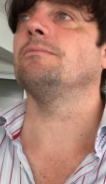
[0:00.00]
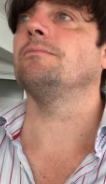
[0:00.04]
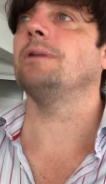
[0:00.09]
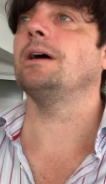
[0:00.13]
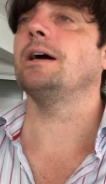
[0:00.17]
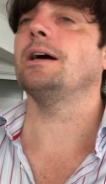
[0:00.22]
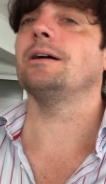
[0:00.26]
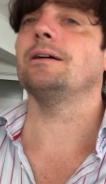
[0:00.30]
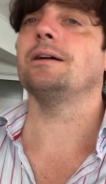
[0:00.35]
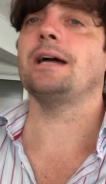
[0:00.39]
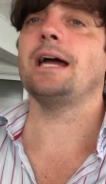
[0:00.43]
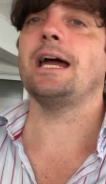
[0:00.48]

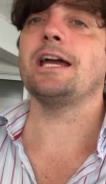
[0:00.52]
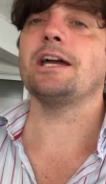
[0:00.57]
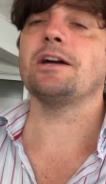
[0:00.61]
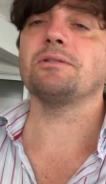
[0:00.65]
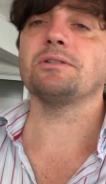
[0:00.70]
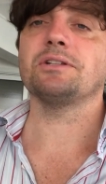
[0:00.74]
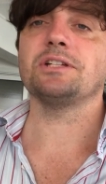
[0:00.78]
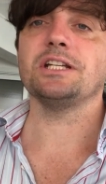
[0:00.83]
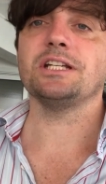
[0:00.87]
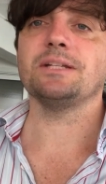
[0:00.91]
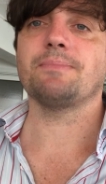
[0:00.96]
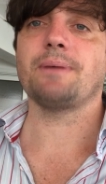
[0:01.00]
where
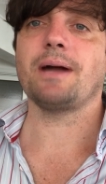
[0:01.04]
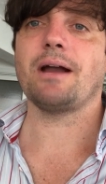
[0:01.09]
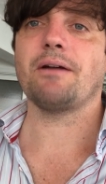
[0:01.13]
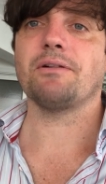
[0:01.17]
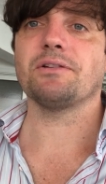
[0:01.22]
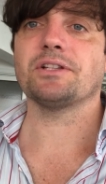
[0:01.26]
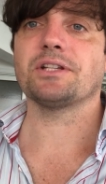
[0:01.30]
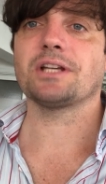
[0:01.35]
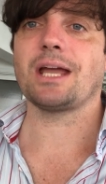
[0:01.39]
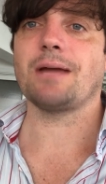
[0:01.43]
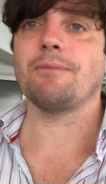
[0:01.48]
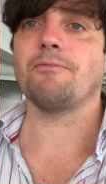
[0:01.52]
AOC's
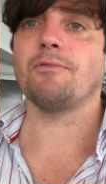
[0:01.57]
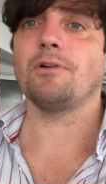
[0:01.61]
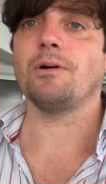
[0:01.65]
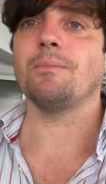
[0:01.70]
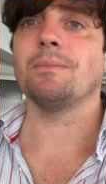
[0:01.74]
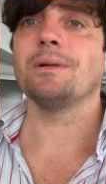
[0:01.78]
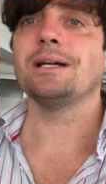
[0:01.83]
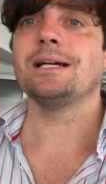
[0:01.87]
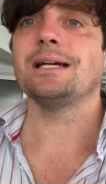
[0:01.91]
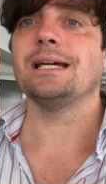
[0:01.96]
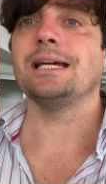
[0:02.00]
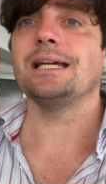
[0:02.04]
parents came from,
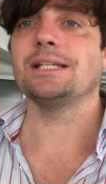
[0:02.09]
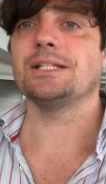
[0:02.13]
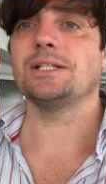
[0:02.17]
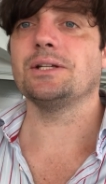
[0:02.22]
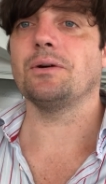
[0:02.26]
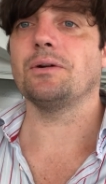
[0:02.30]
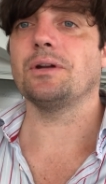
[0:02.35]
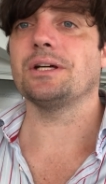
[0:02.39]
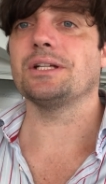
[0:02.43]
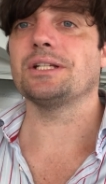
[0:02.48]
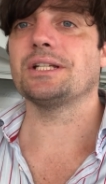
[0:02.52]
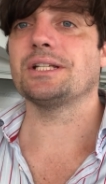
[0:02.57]
is
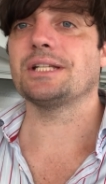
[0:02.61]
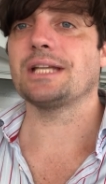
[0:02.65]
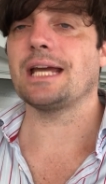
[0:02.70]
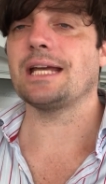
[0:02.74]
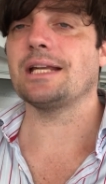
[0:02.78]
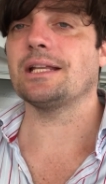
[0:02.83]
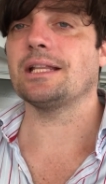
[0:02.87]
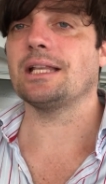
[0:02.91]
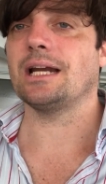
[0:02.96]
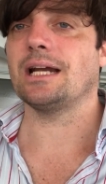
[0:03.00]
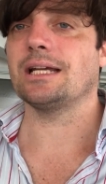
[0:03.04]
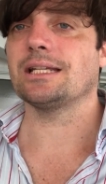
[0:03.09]
not a
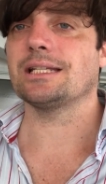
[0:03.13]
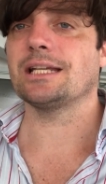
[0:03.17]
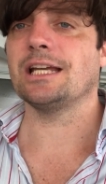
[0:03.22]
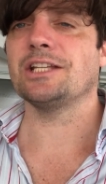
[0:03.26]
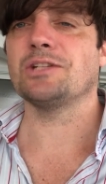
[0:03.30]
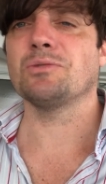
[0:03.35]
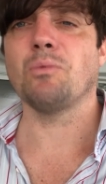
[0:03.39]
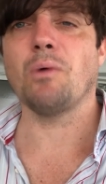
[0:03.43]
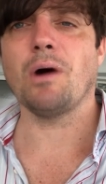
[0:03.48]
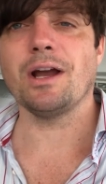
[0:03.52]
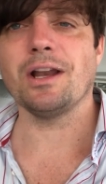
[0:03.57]
state in the United States.